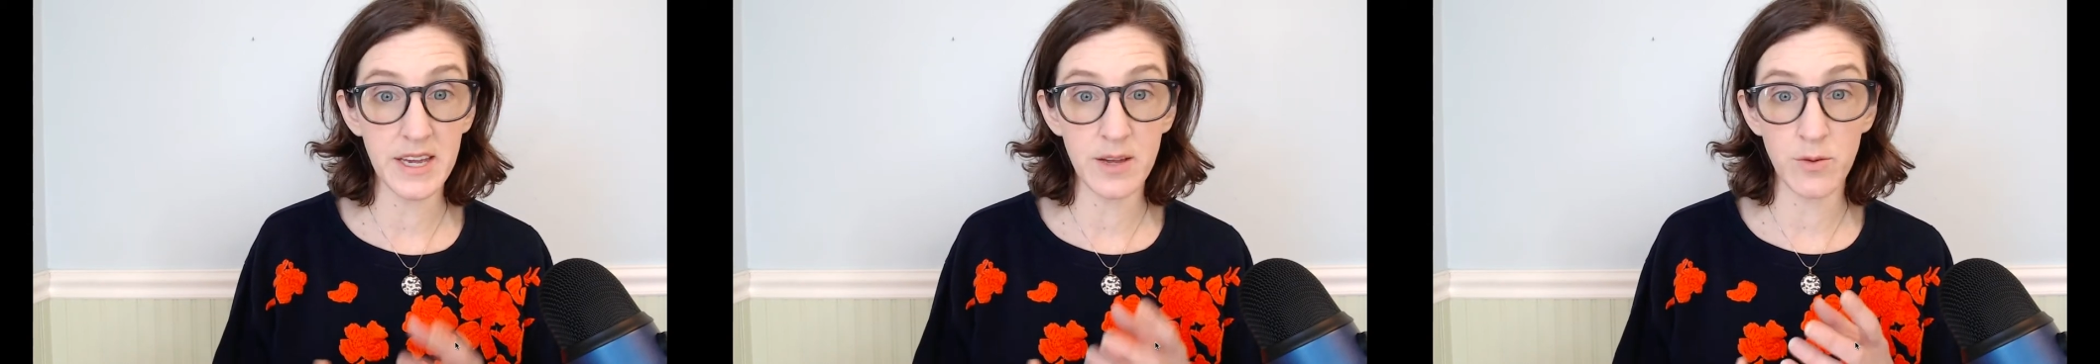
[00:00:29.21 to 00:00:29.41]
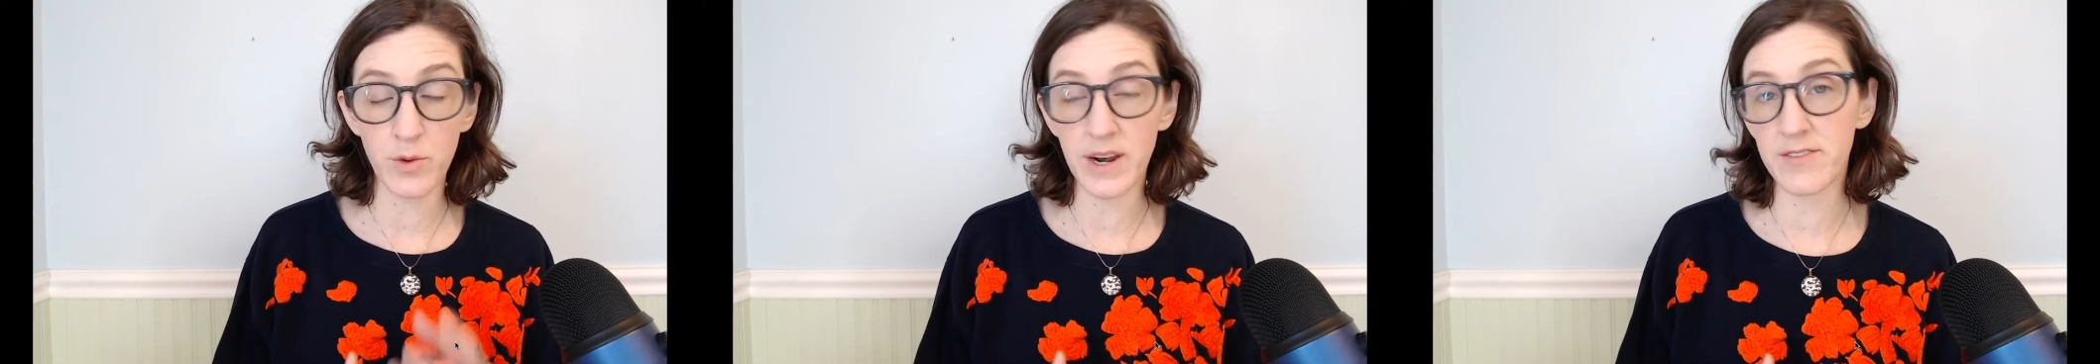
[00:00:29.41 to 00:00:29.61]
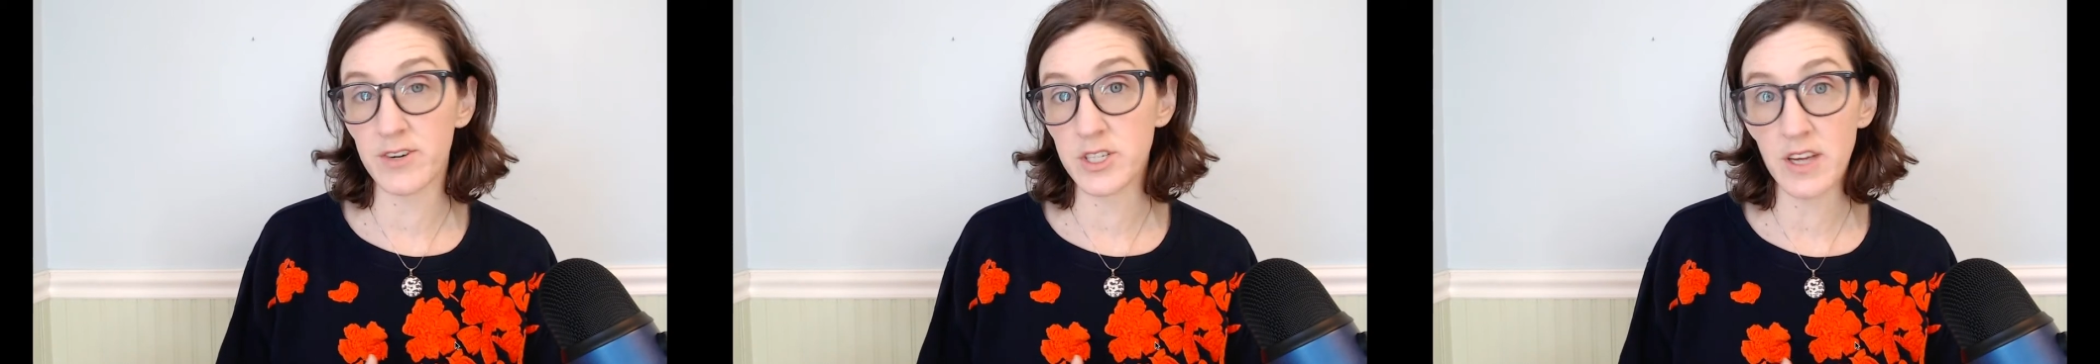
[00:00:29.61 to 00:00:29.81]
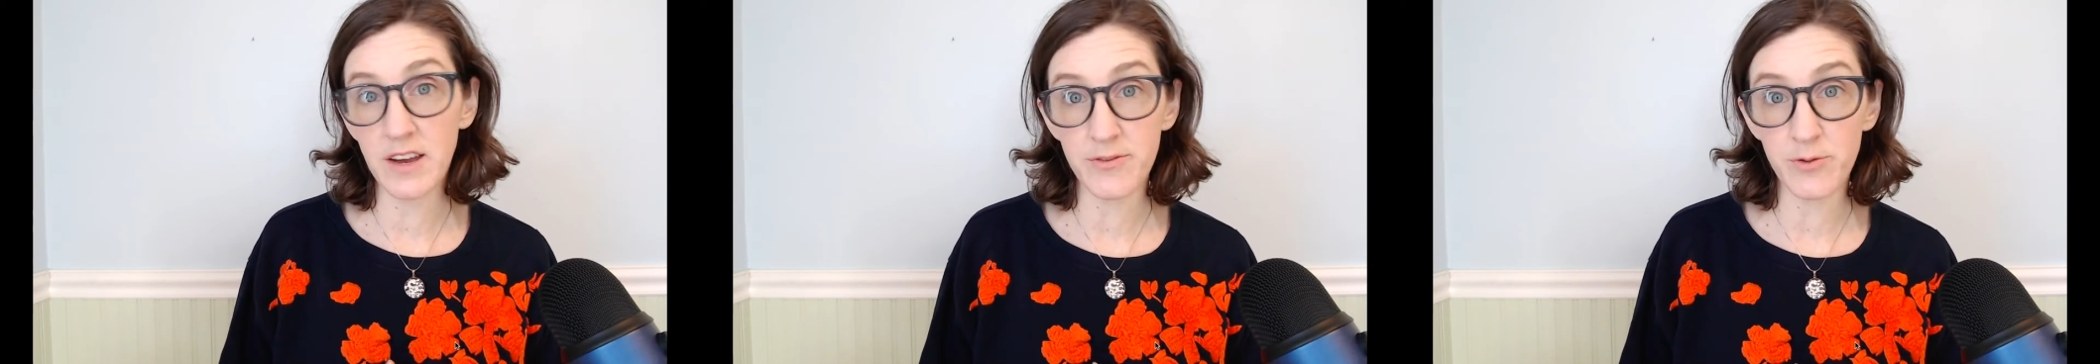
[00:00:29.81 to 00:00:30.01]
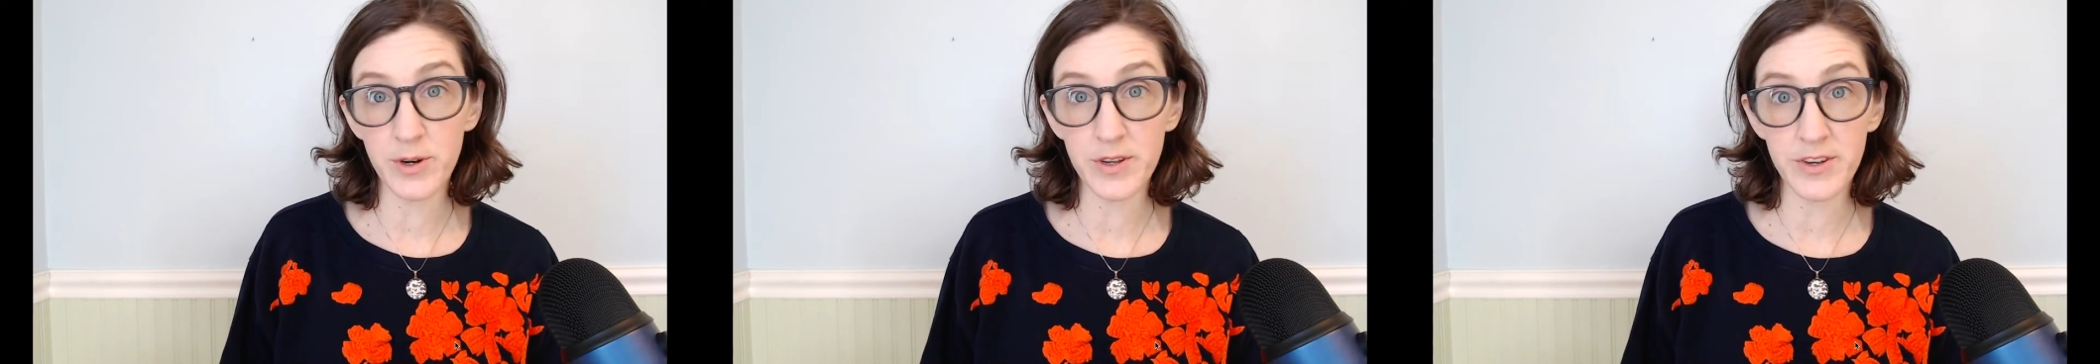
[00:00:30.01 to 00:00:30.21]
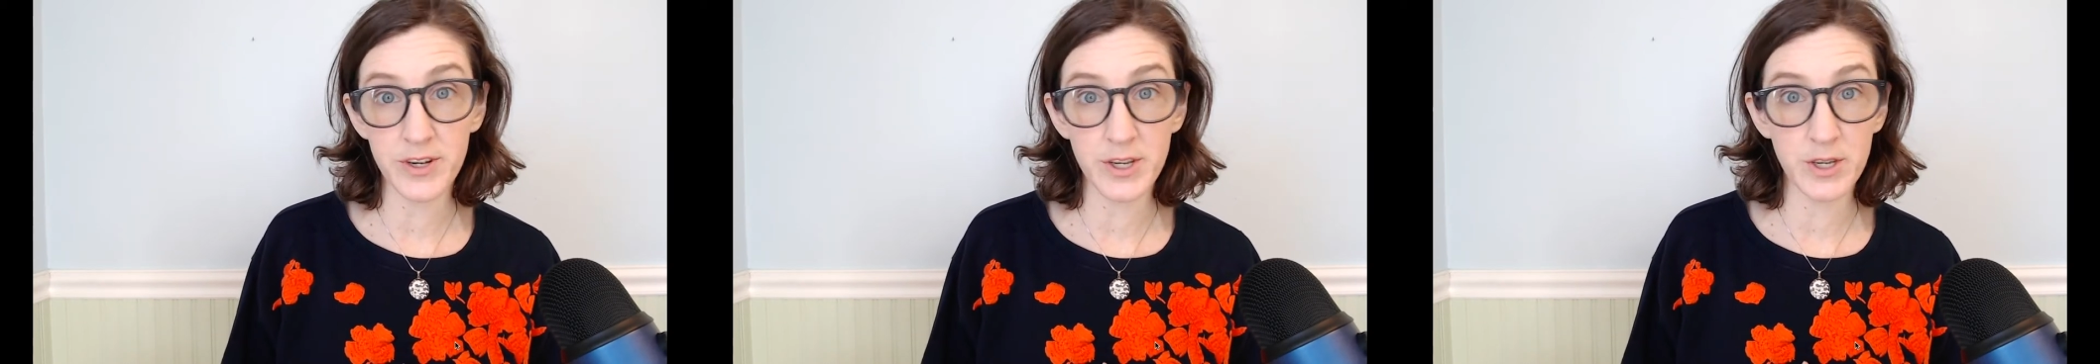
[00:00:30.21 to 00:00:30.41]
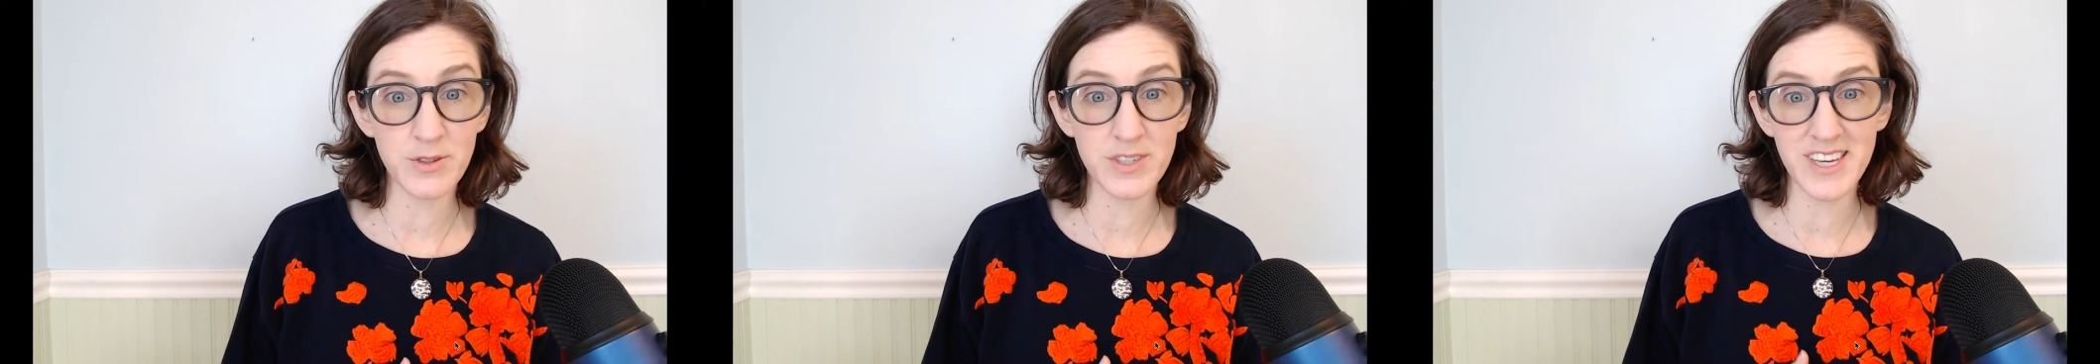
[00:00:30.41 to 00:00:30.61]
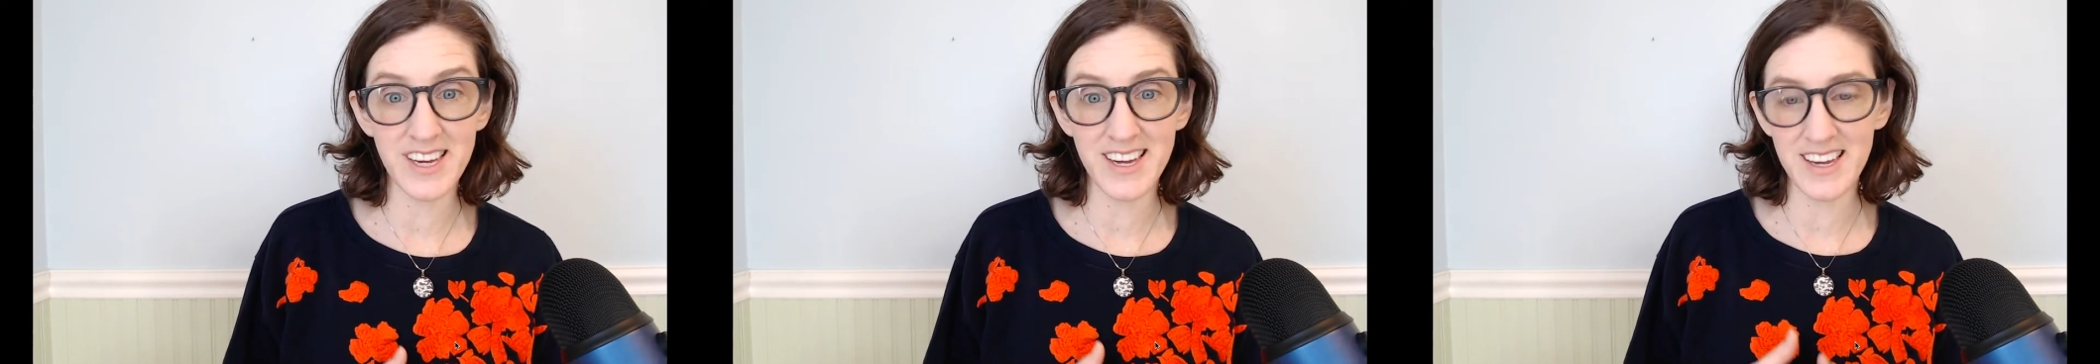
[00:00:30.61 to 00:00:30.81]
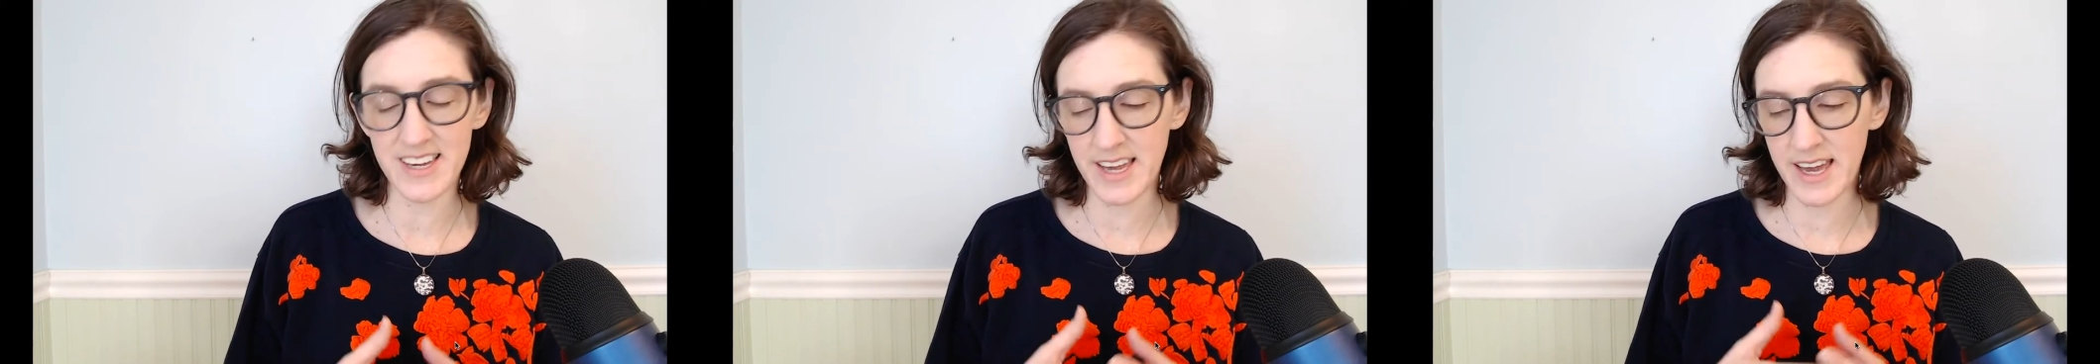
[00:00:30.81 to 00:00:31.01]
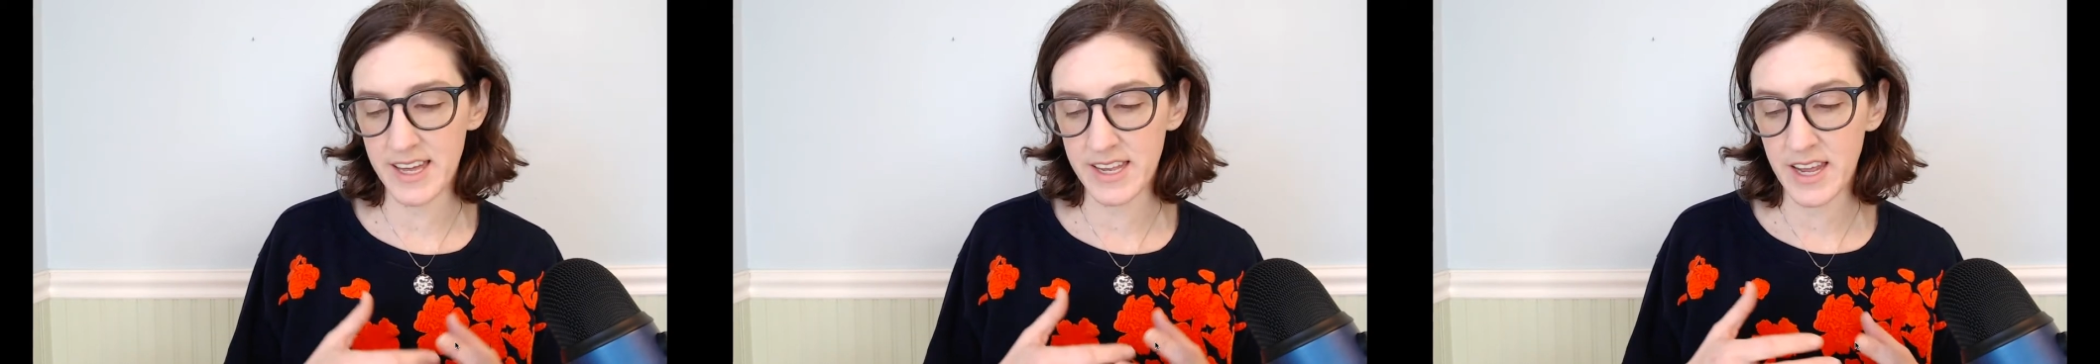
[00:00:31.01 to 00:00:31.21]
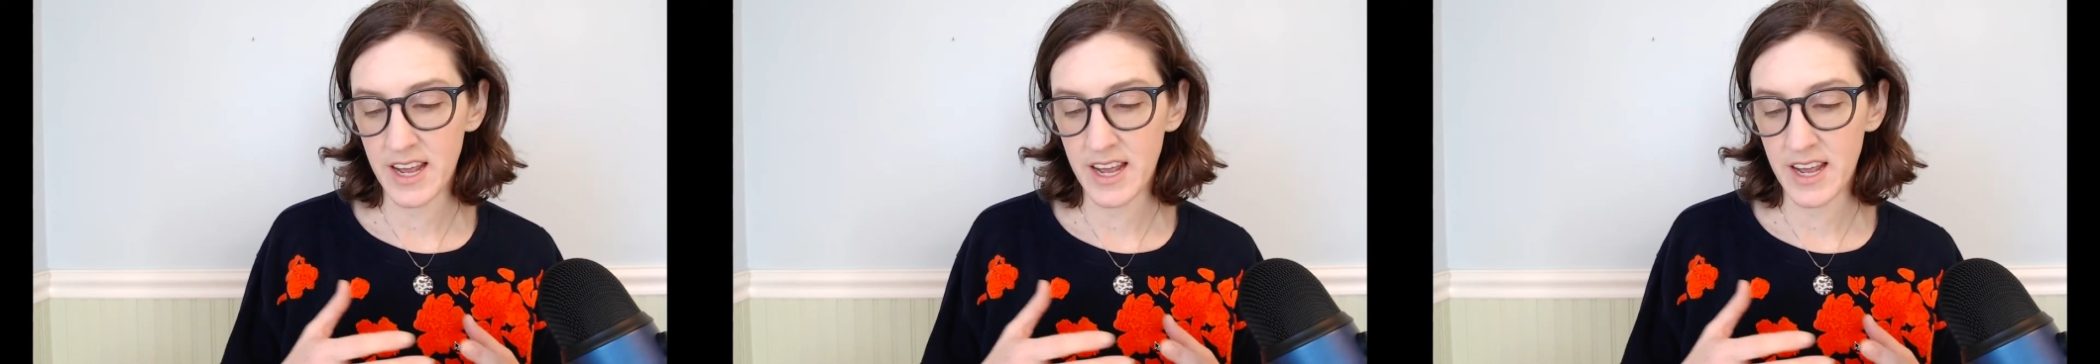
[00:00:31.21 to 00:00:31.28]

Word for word: and whatever software they're using and